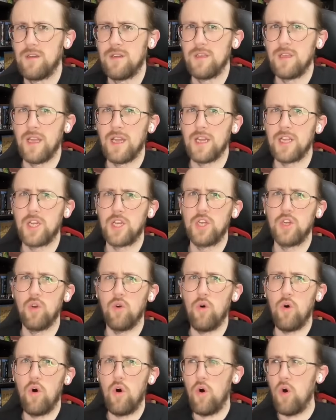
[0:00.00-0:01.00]
Yeah,
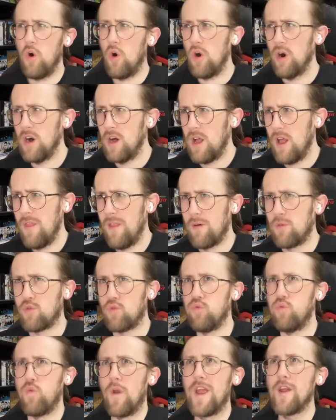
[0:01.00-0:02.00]
sure. That was
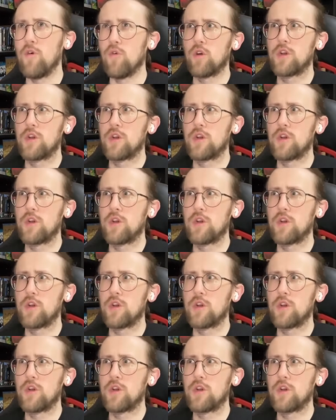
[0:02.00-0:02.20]
real